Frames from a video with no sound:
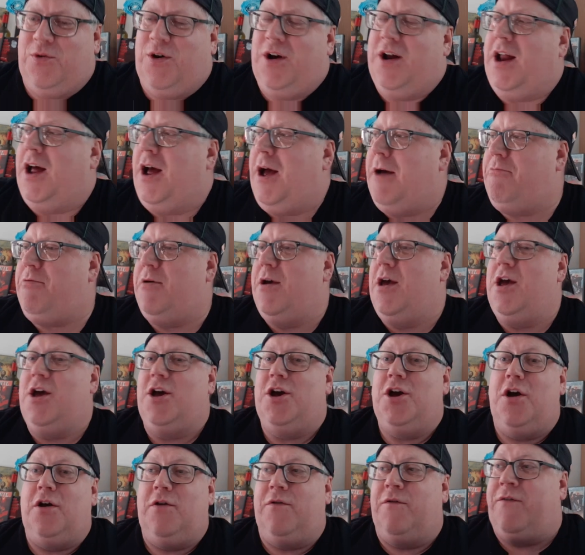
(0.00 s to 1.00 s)
one up.
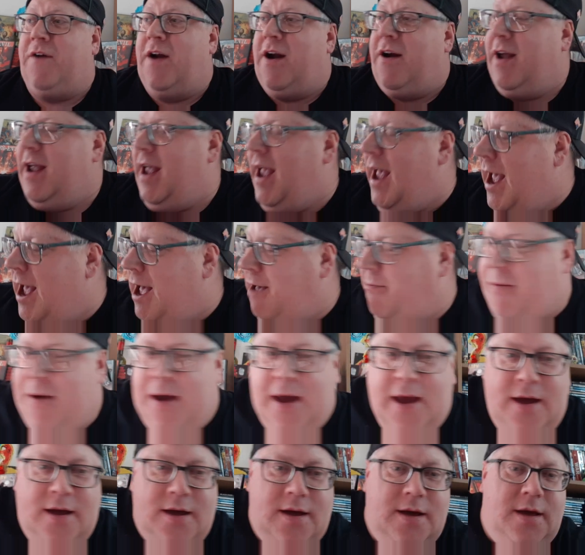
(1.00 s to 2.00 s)
Very
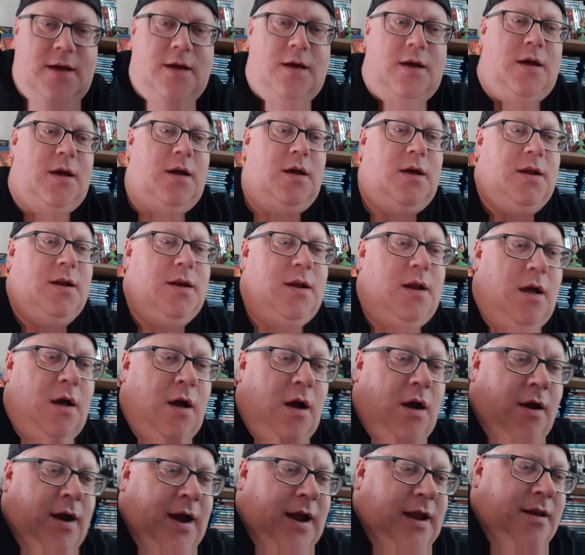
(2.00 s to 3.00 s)
happy.
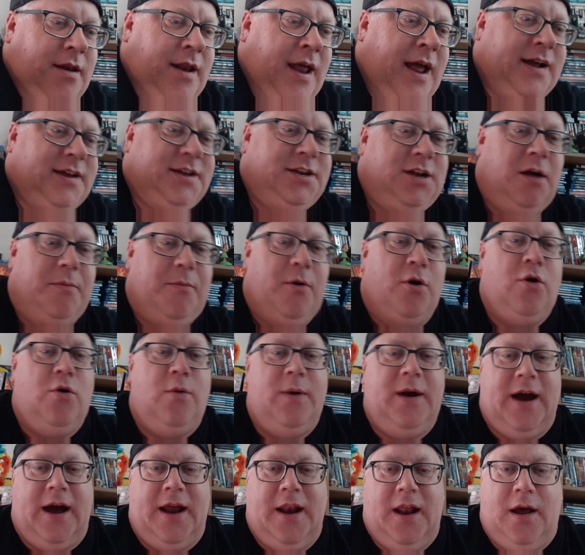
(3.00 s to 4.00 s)
All right, next up. Oh,
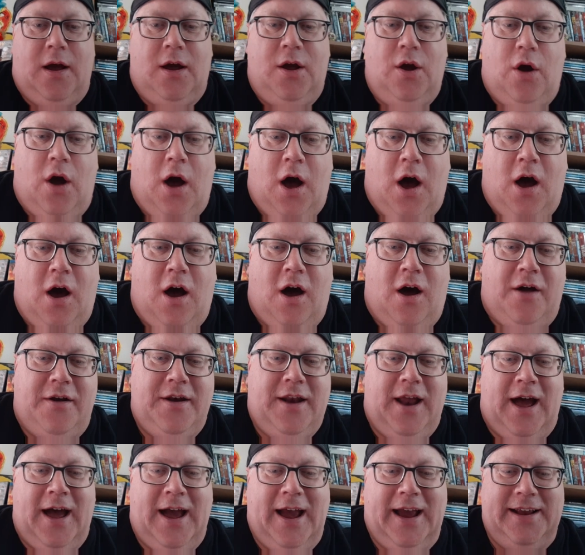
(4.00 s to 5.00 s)
we got
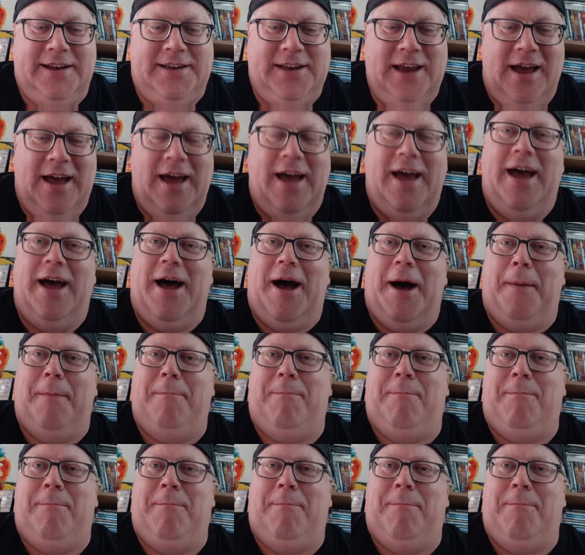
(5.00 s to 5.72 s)
nice. A